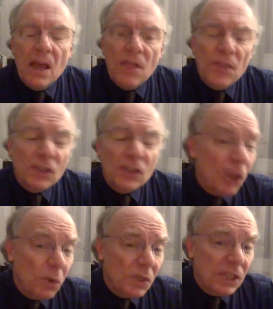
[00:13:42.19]
The
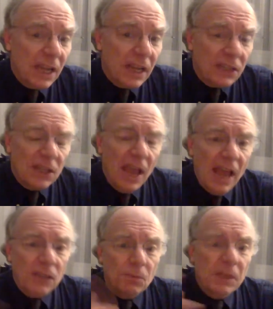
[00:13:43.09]
slow 6
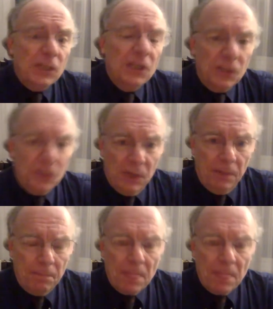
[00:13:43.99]
has a rich history.